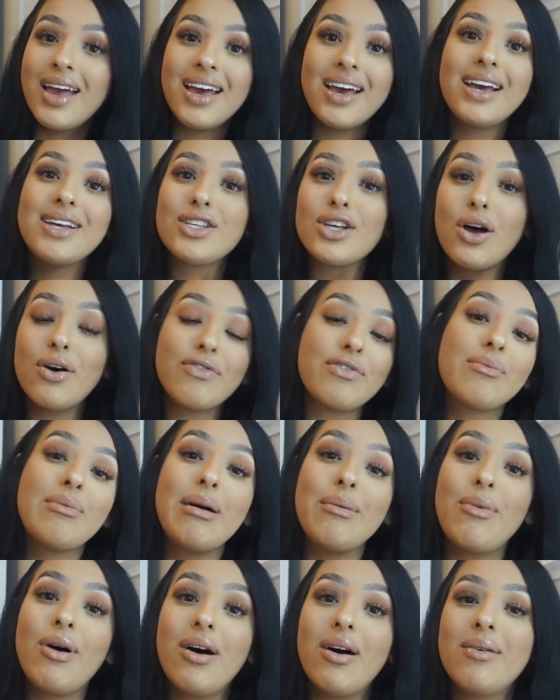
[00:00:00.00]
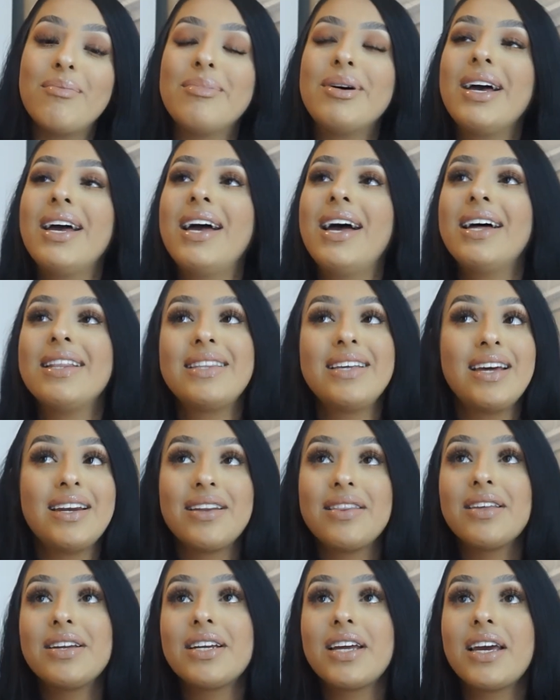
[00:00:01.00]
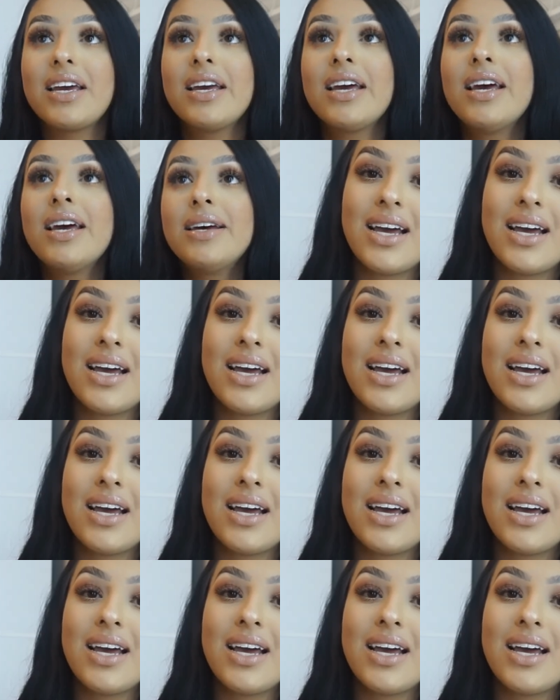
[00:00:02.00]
it's all for my mom at the end of the day.